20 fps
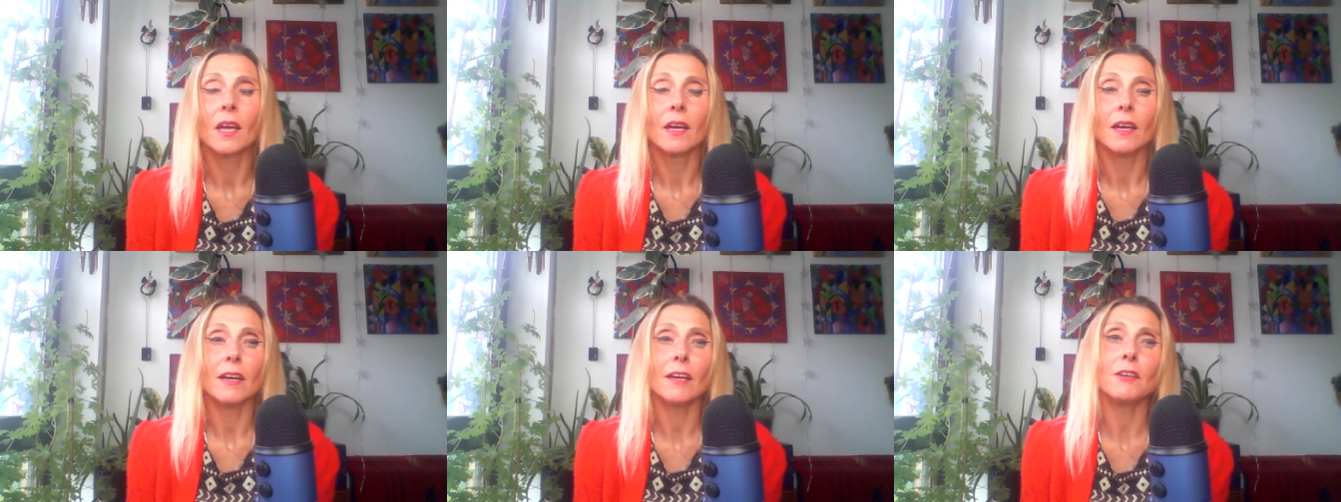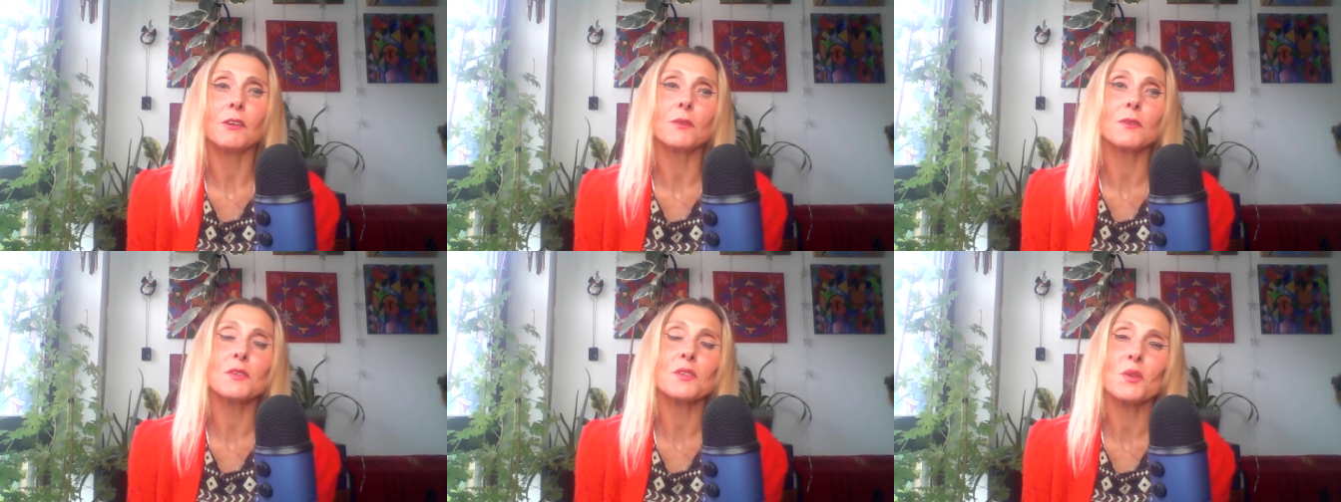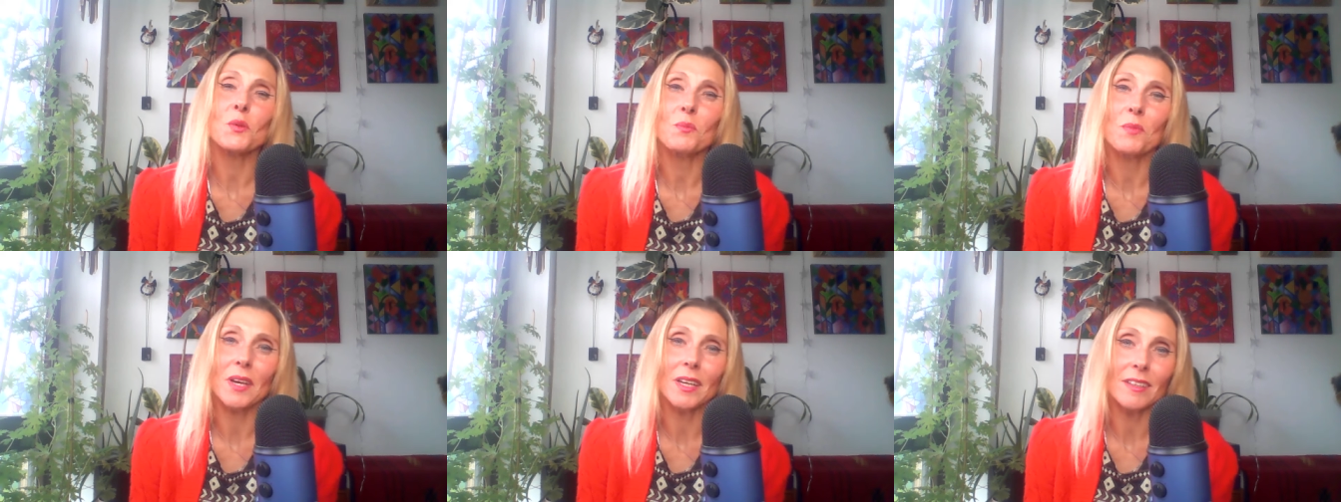and you
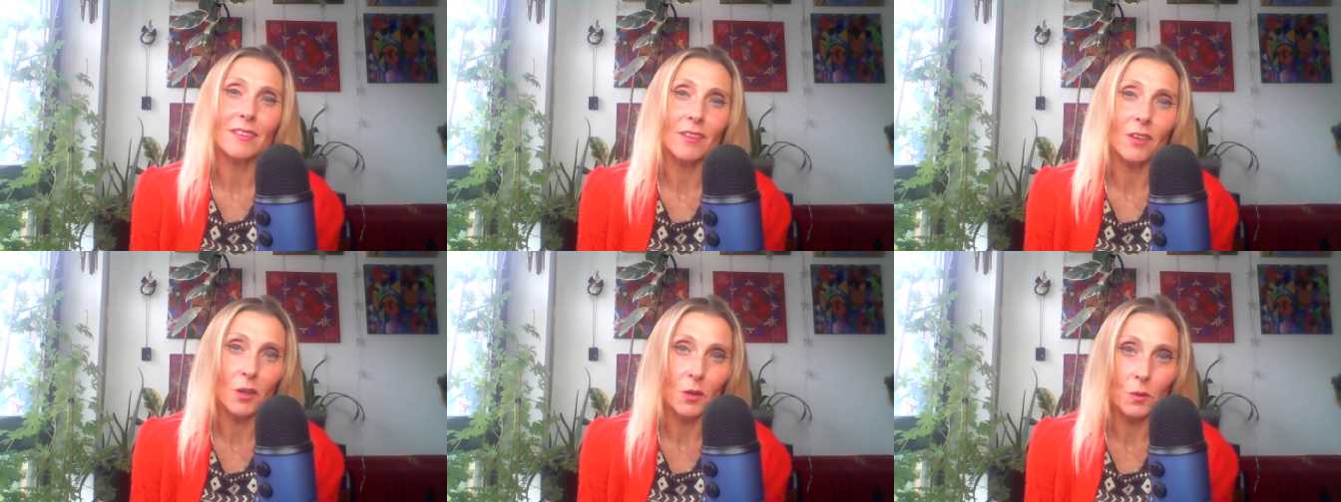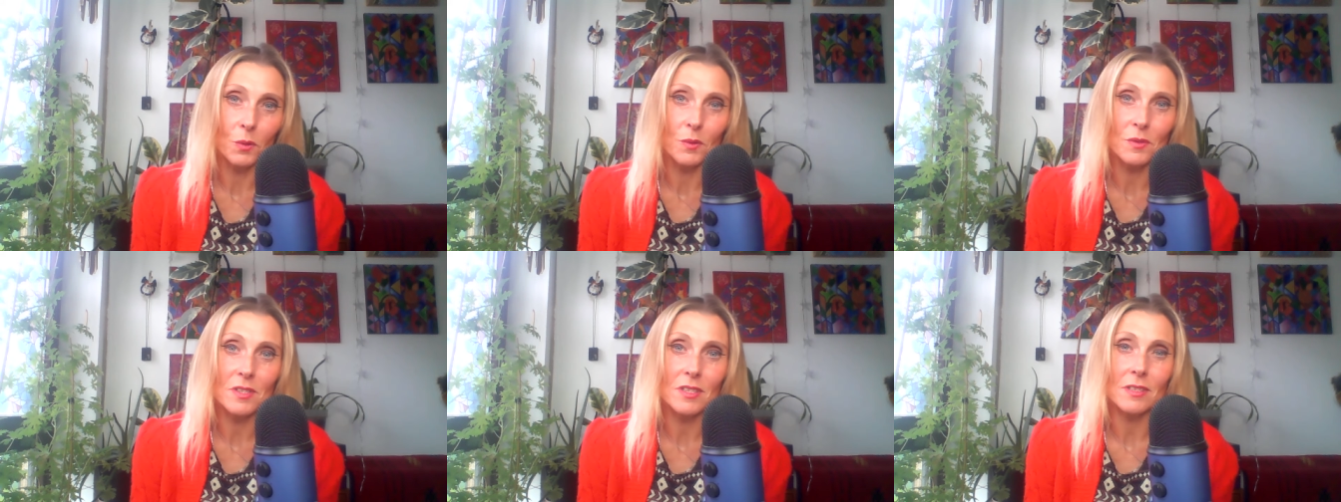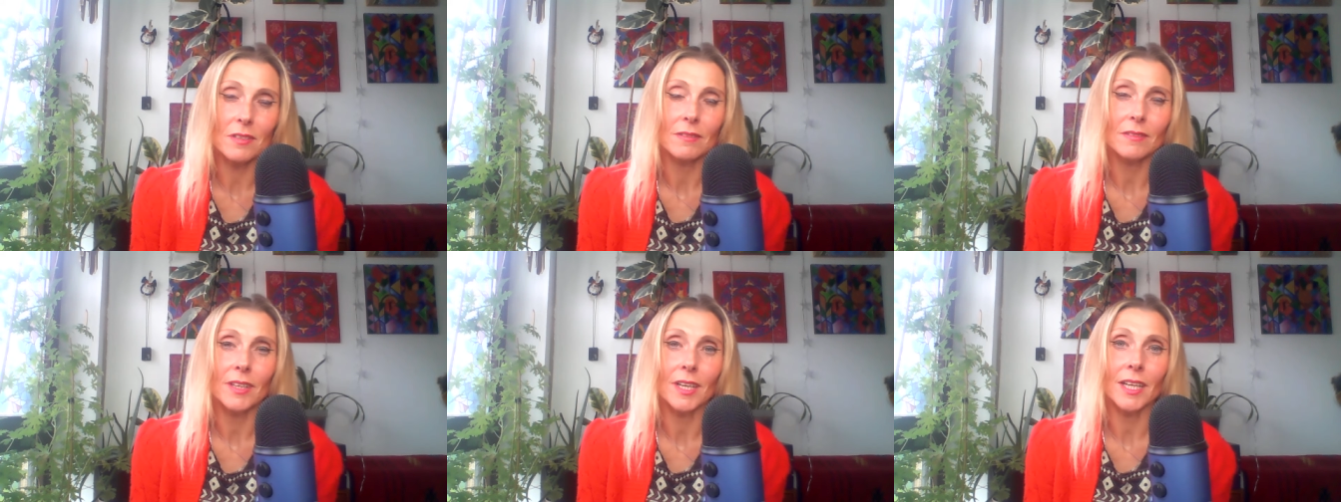also make
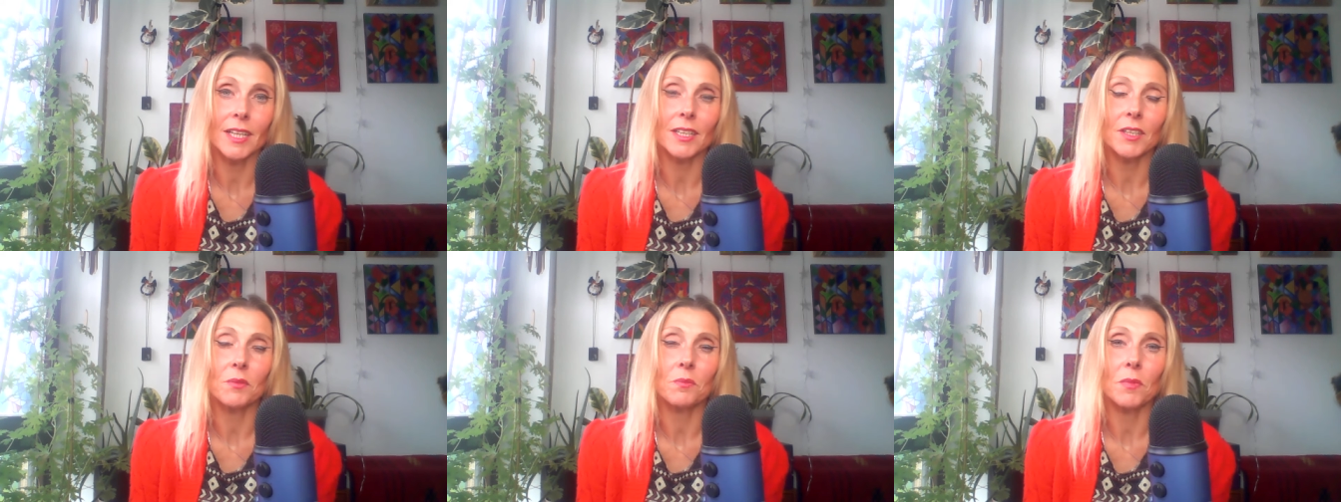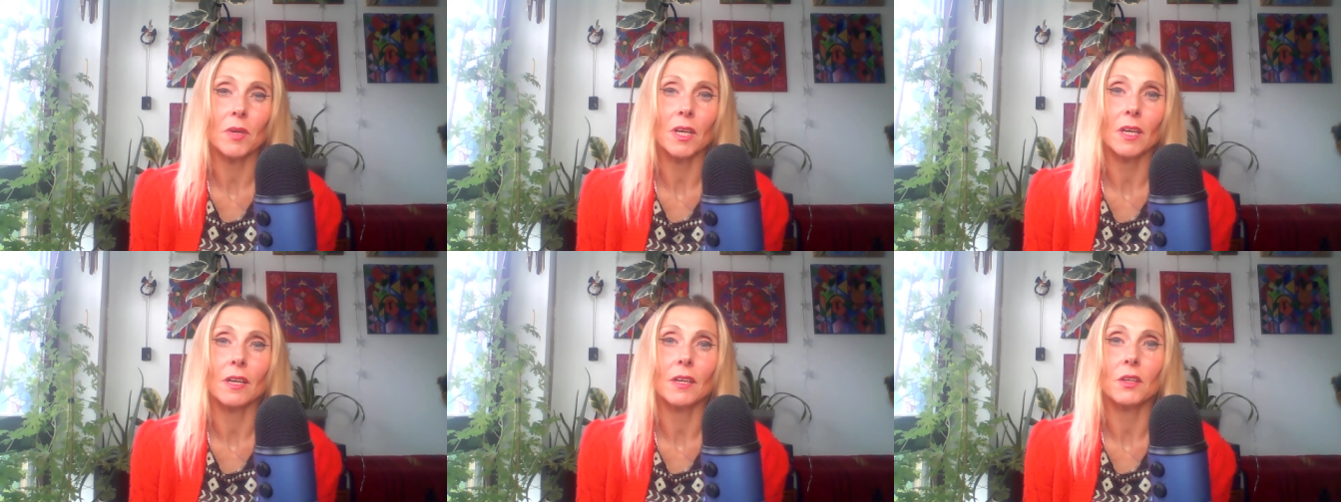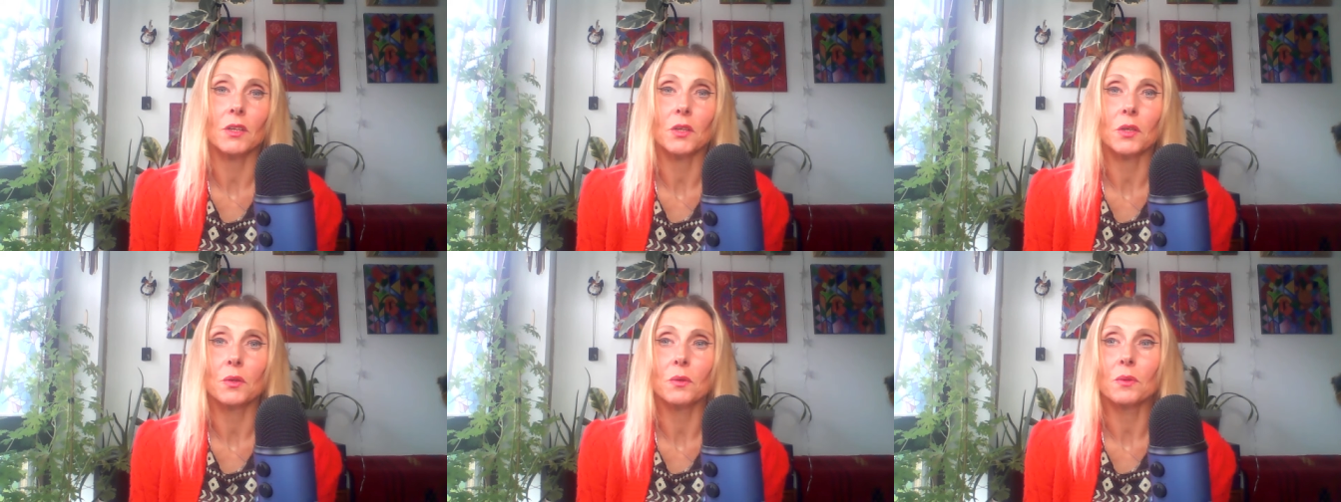notes like me
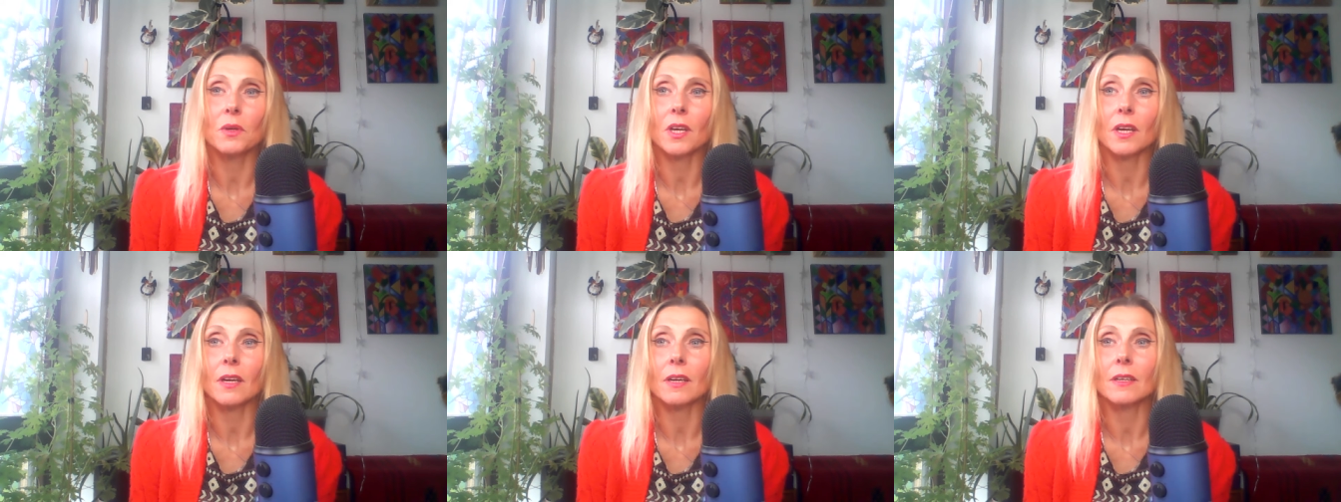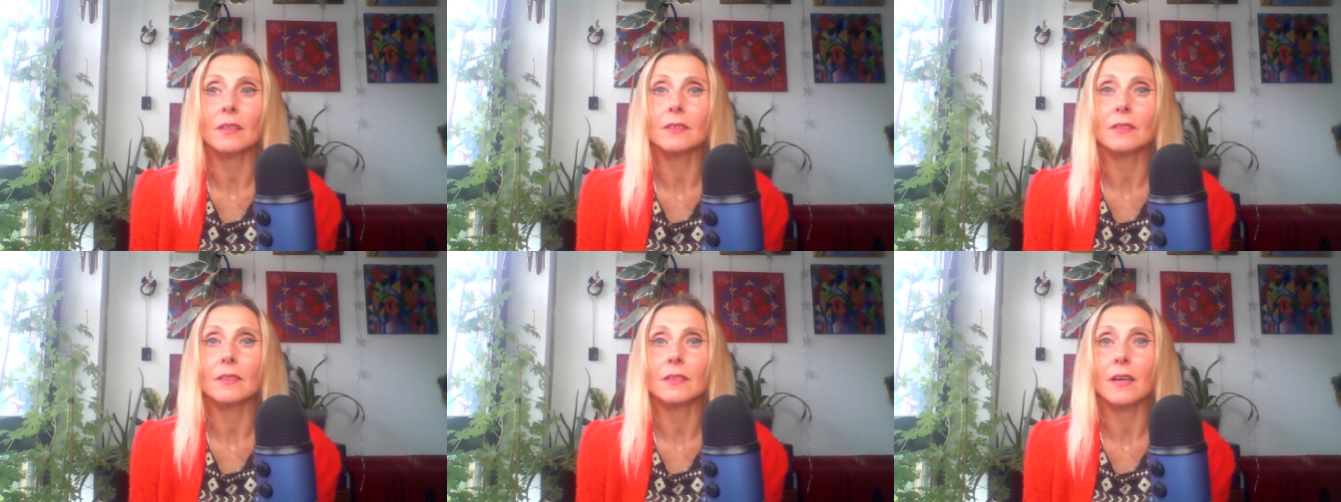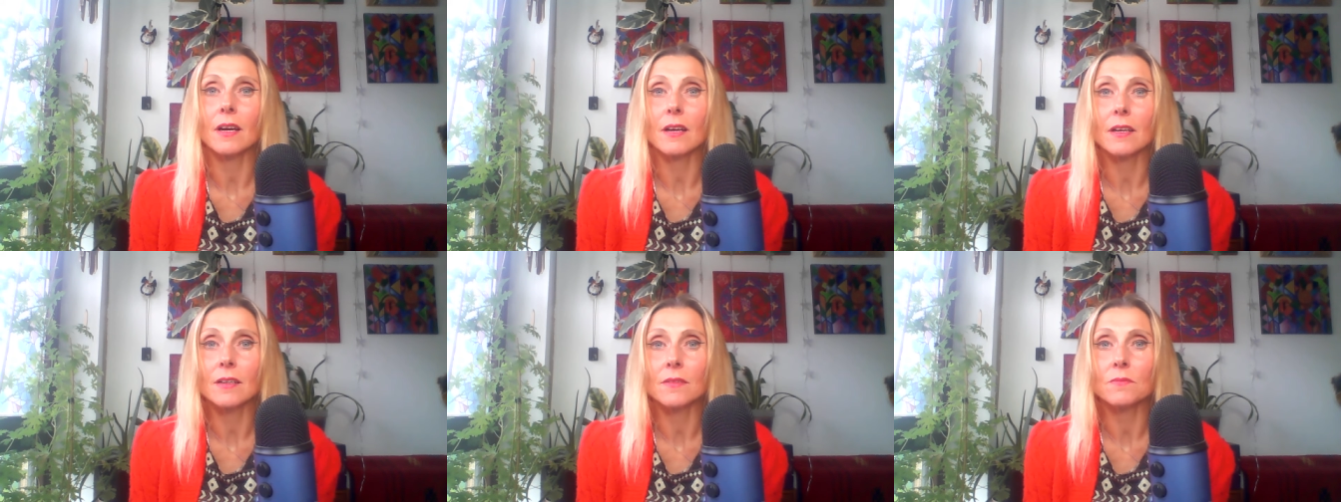you can
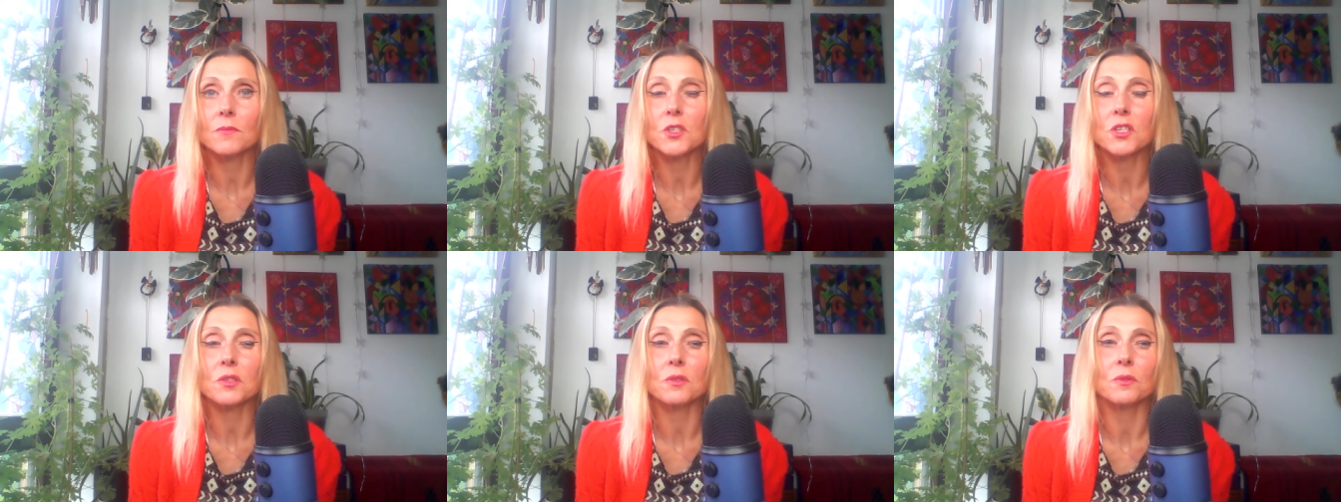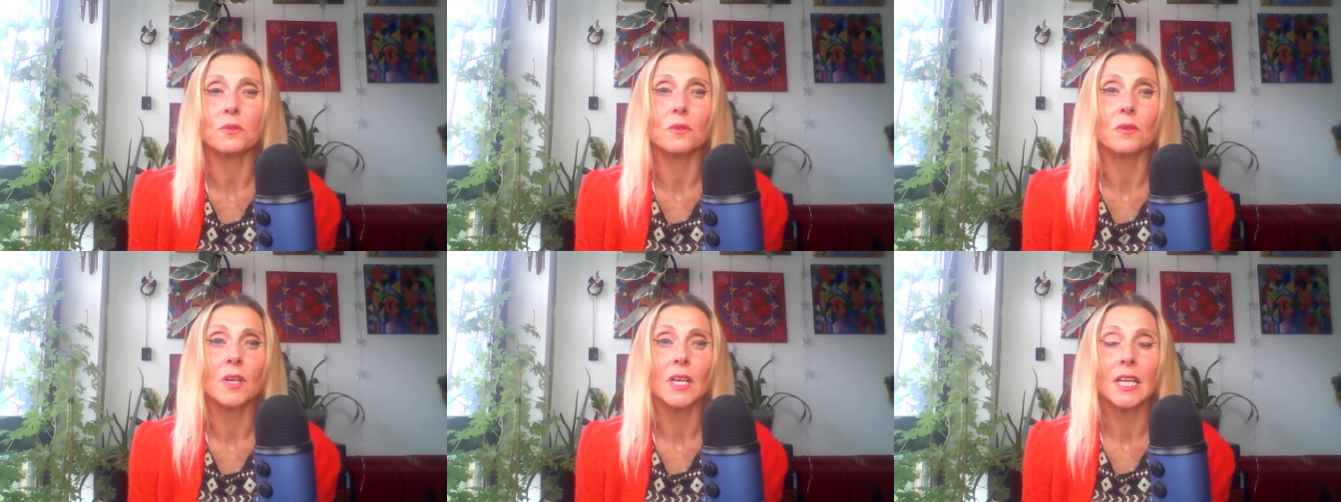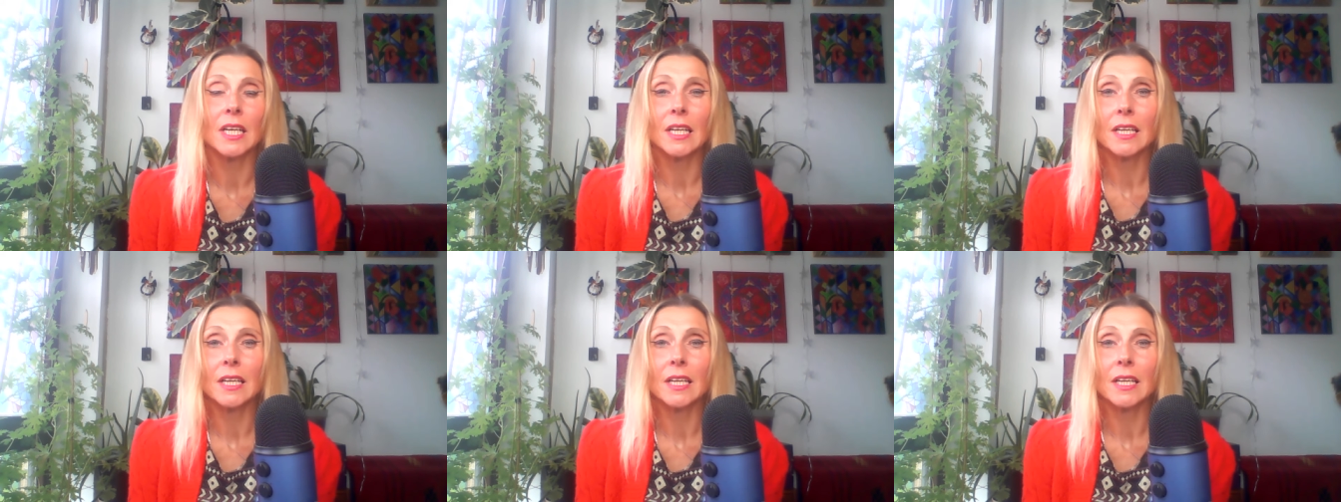come to